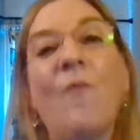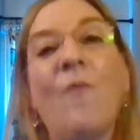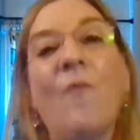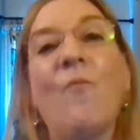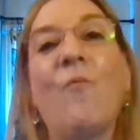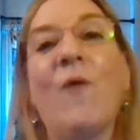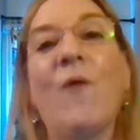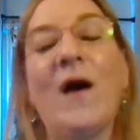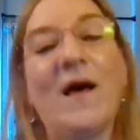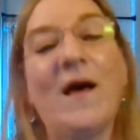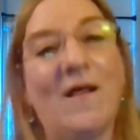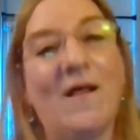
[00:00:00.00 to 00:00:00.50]

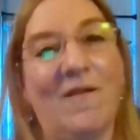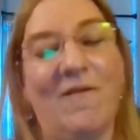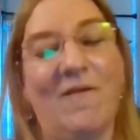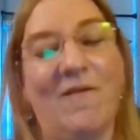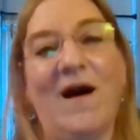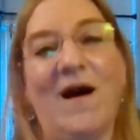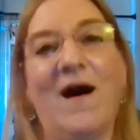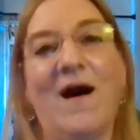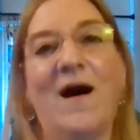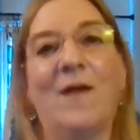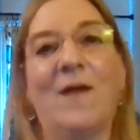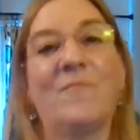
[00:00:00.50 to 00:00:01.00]

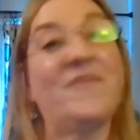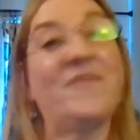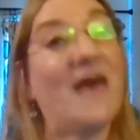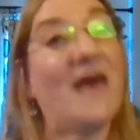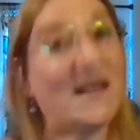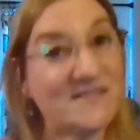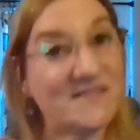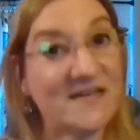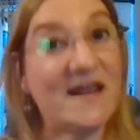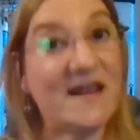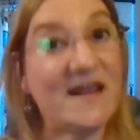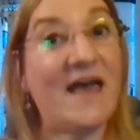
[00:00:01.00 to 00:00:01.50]
Well,
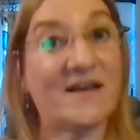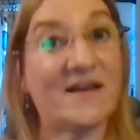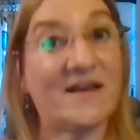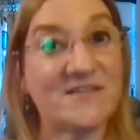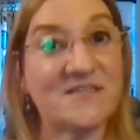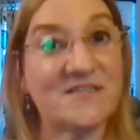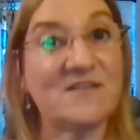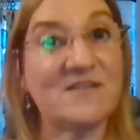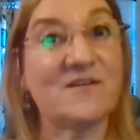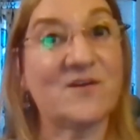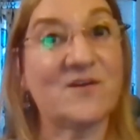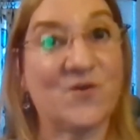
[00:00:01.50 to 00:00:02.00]
that's an
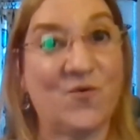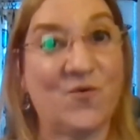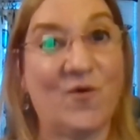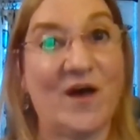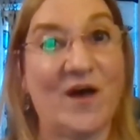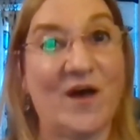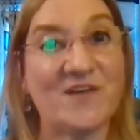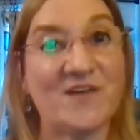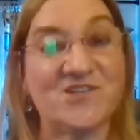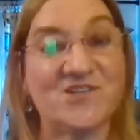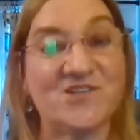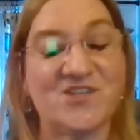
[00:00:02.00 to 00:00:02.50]
excellent
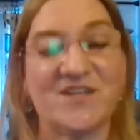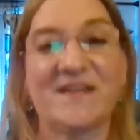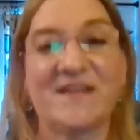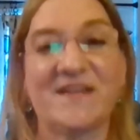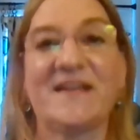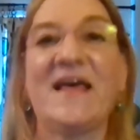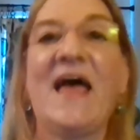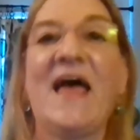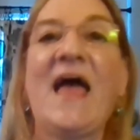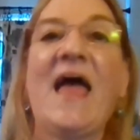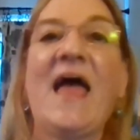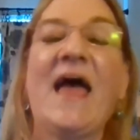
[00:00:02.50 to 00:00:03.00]

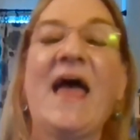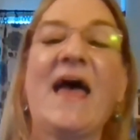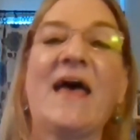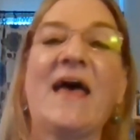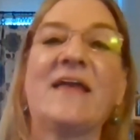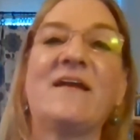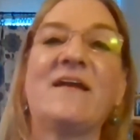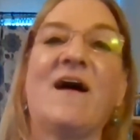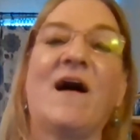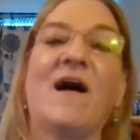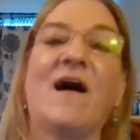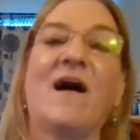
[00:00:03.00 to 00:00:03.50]
question.
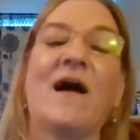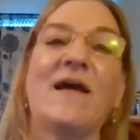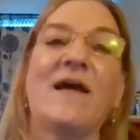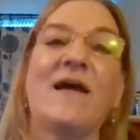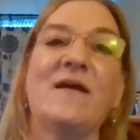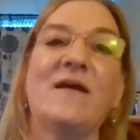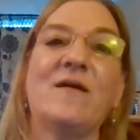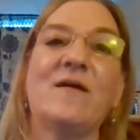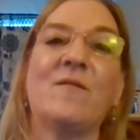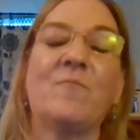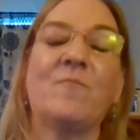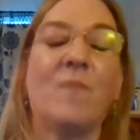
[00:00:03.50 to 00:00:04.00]
And
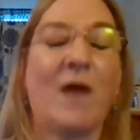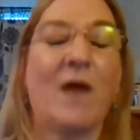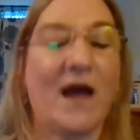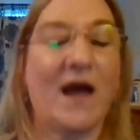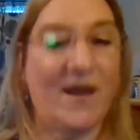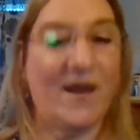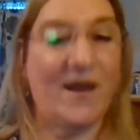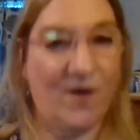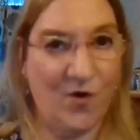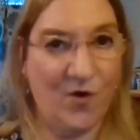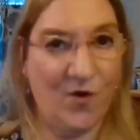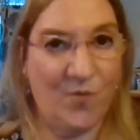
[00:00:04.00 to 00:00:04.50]

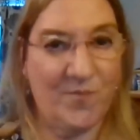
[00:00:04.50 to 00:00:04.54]
my